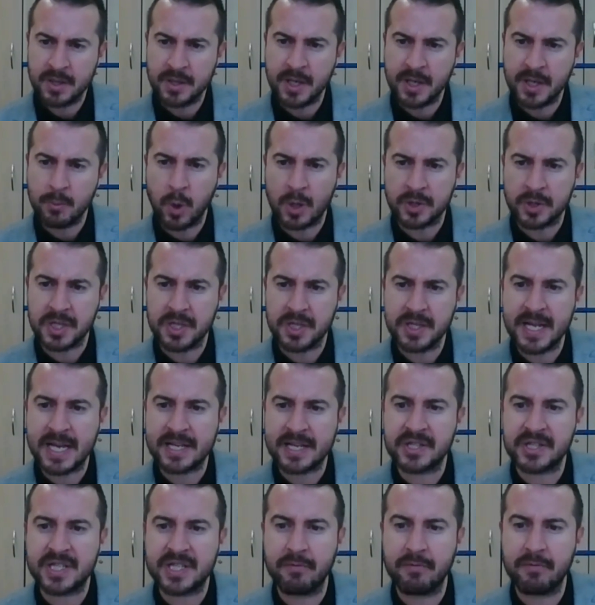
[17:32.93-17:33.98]
that wasn't
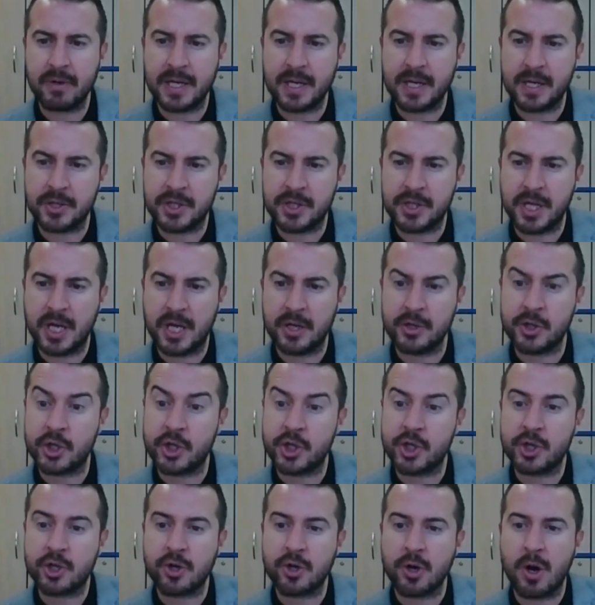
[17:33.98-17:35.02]
necessarily as
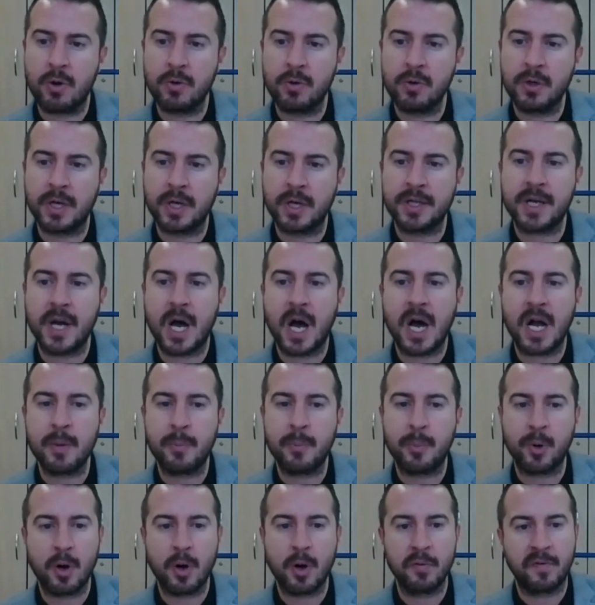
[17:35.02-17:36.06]
strong and a high
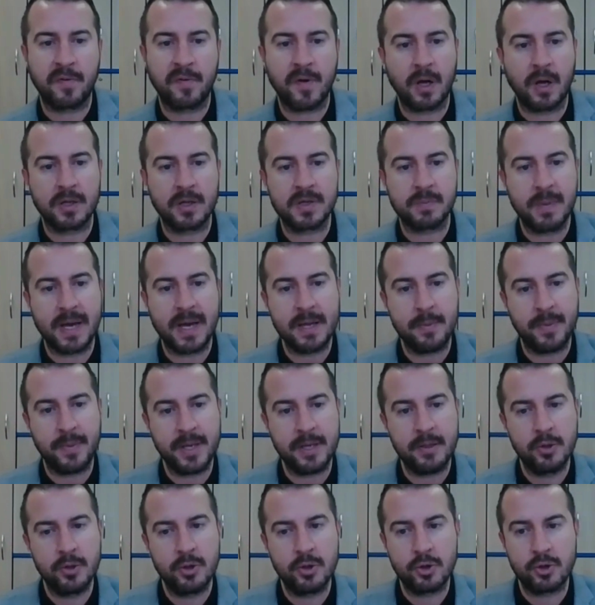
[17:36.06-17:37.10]
profile as
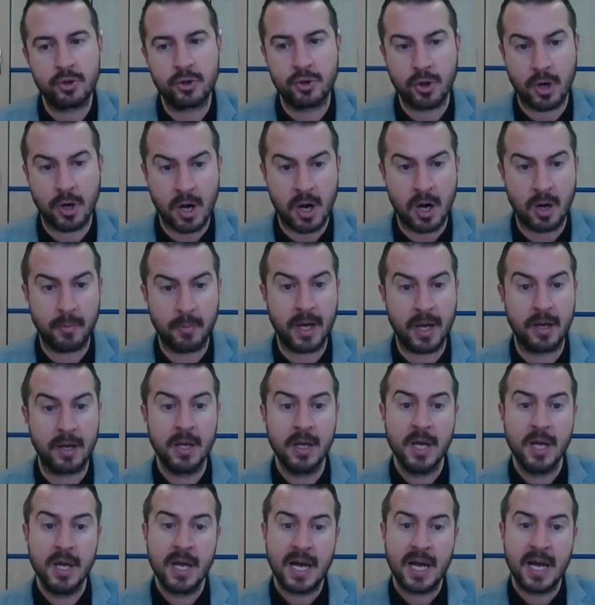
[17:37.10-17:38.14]
maybe drama
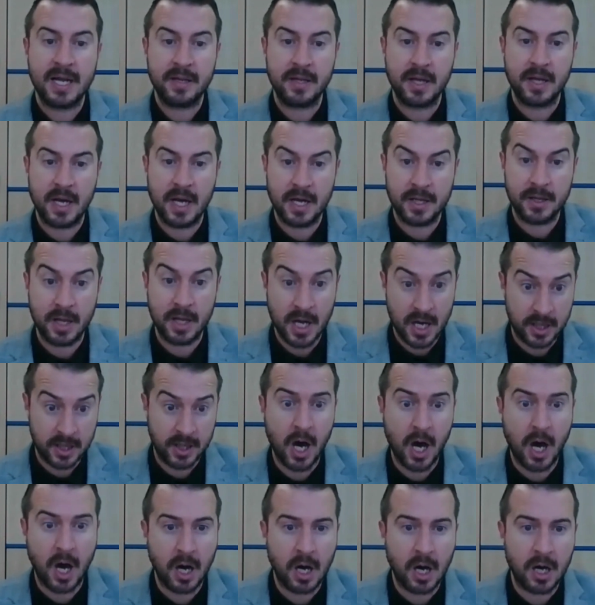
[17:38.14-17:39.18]
and
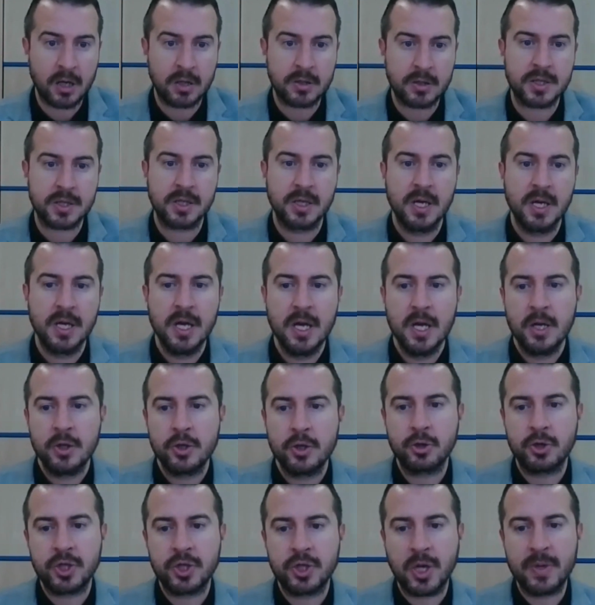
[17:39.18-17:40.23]
art,
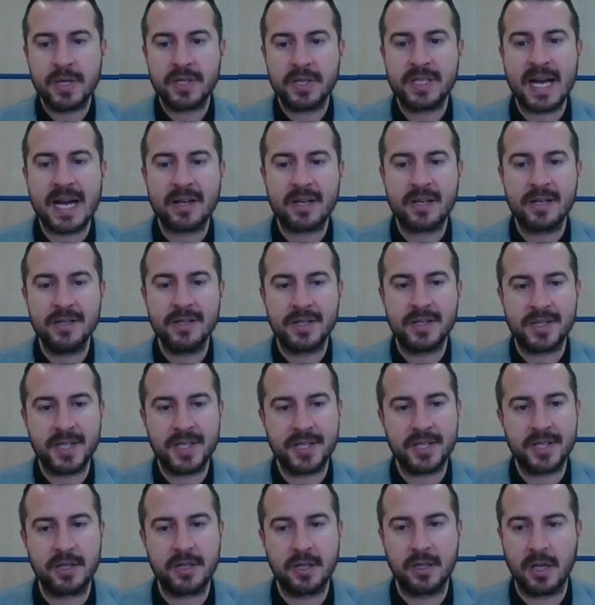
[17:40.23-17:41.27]
just so it's that
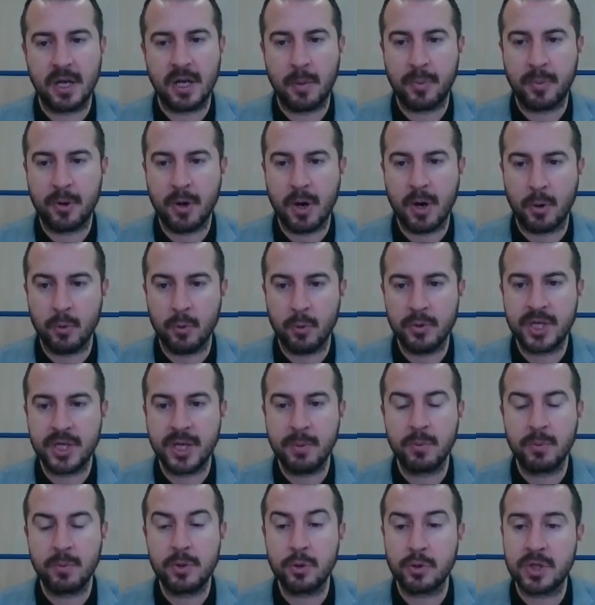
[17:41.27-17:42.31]
consistent approach.
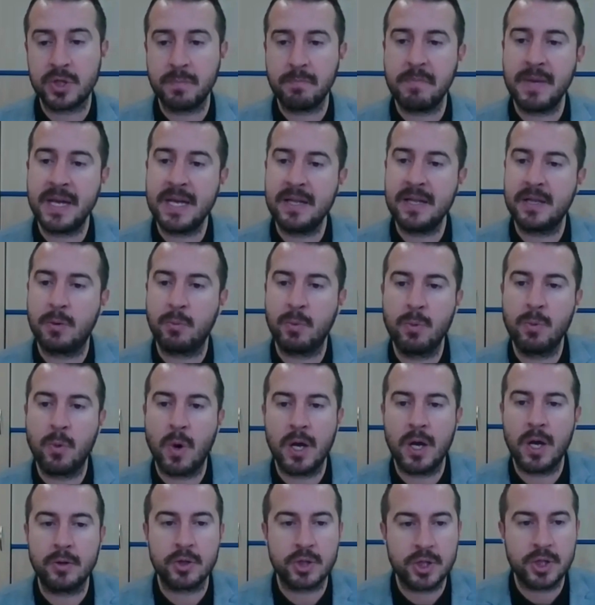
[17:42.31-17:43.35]
It doesn't mean that we
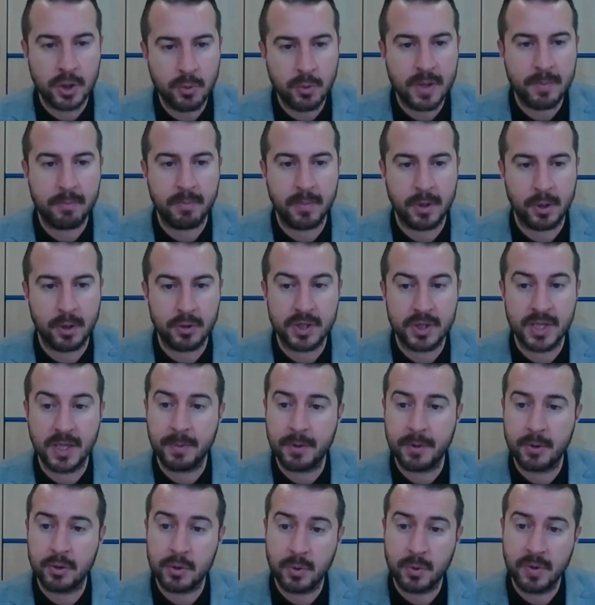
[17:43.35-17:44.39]
weren't doing music,
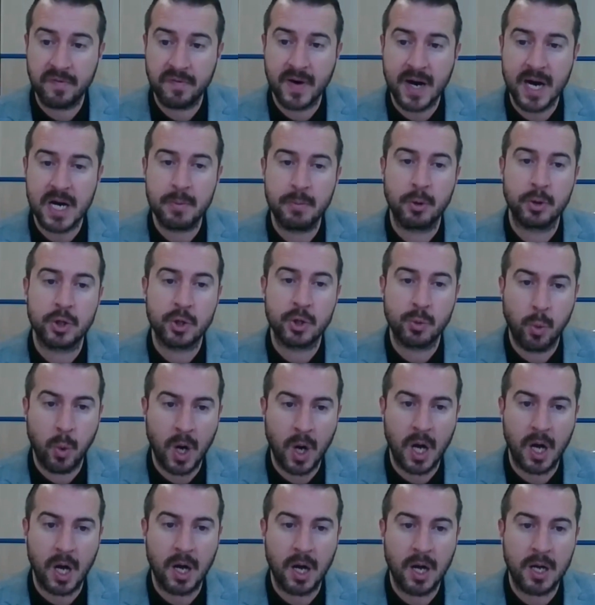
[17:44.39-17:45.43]
because we very much
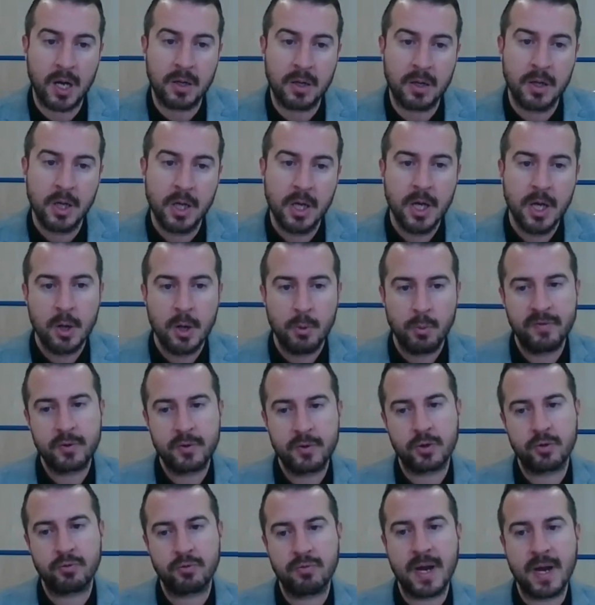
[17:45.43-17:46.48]
were. We've
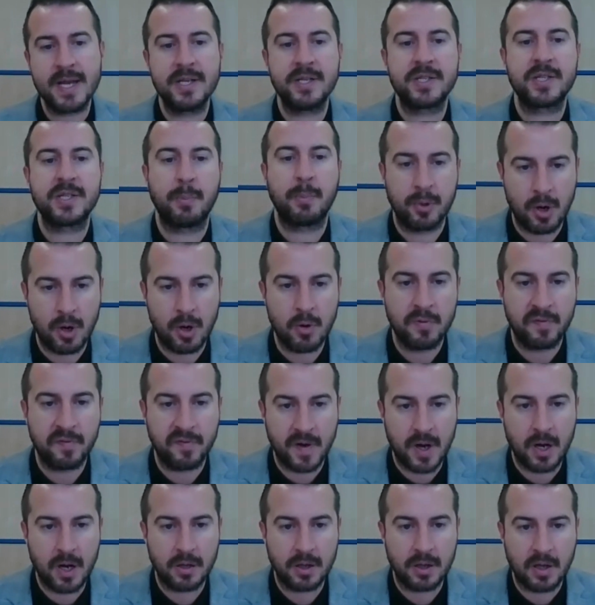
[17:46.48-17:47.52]
just raised the
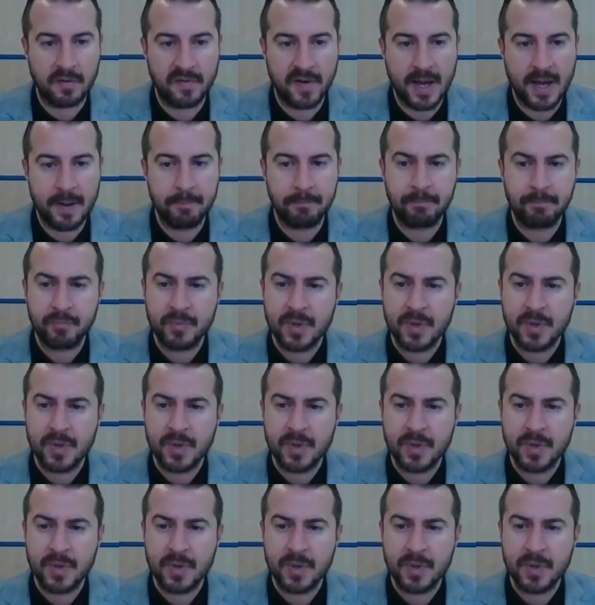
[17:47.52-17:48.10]
profile of it.